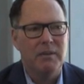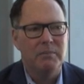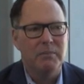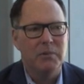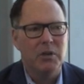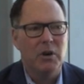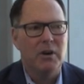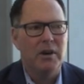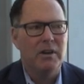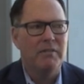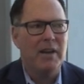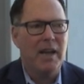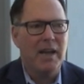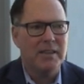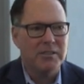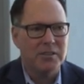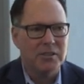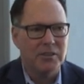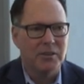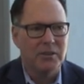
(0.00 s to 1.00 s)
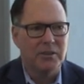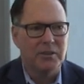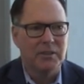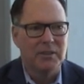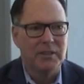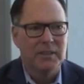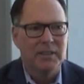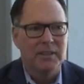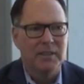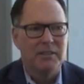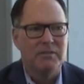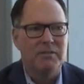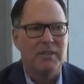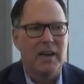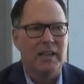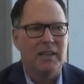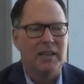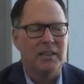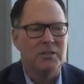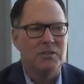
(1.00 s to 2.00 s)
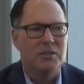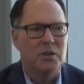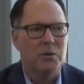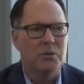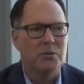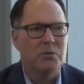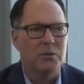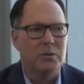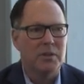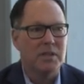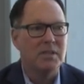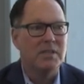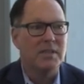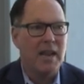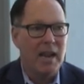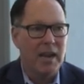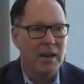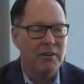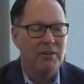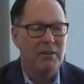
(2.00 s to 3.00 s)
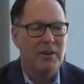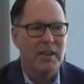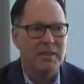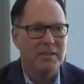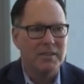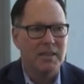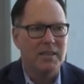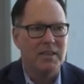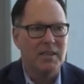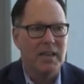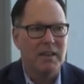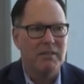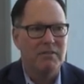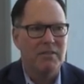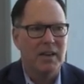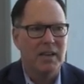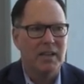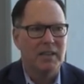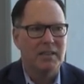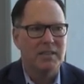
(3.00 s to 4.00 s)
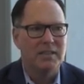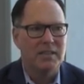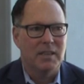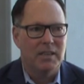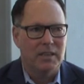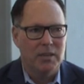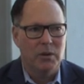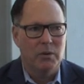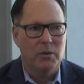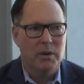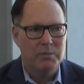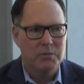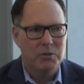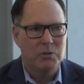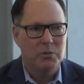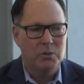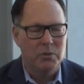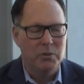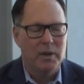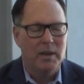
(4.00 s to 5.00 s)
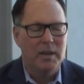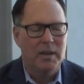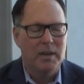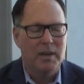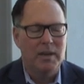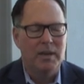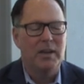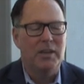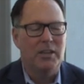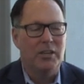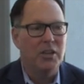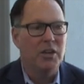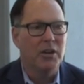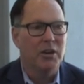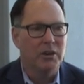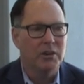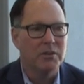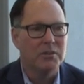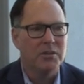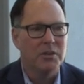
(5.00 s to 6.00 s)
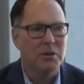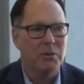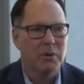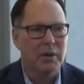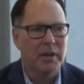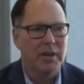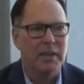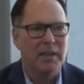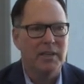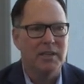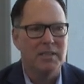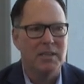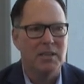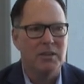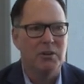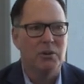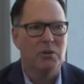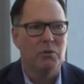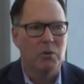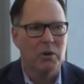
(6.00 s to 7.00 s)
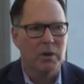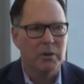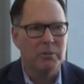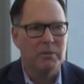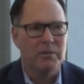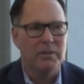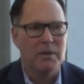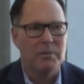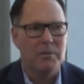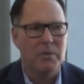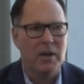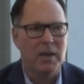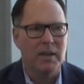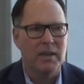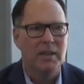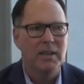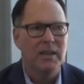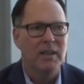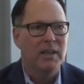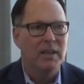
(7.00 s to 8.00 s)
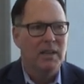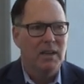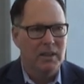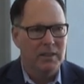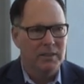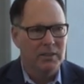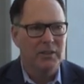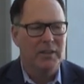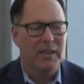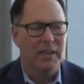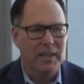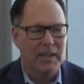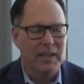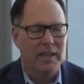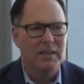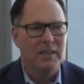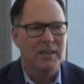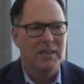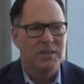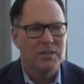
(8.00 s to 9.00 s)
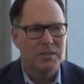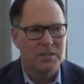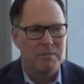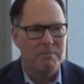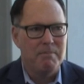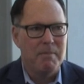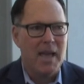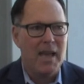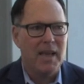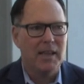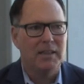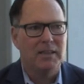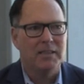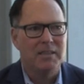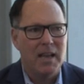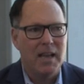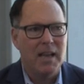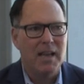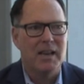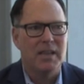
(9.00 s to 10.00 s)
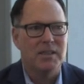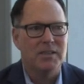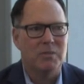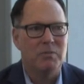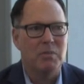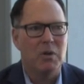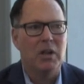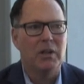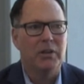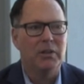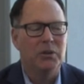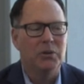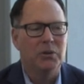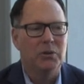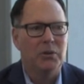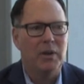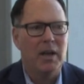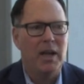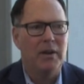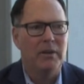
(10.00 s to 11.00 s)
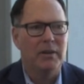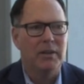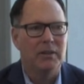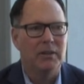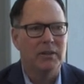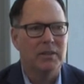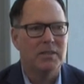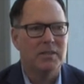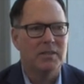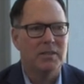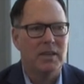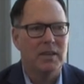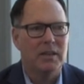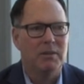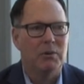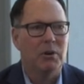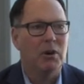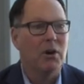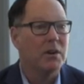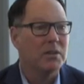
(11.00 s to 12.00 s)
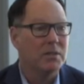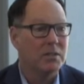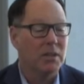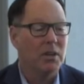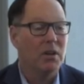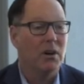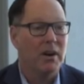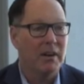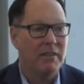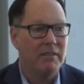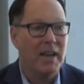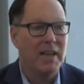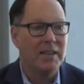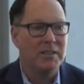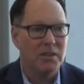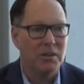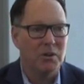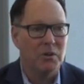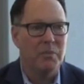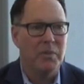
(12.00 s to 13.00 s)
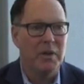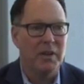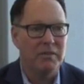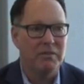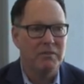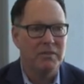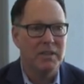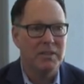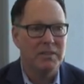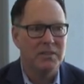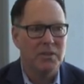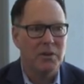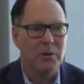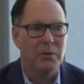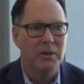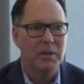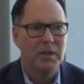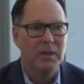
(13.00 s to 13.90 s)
cardiovascular filings, those are the standard sNDA filings that go up to a year. So we're going to continue to work with them on looking at semaglutide as a molecule, how it looks in regards to cardiovascular benefits. So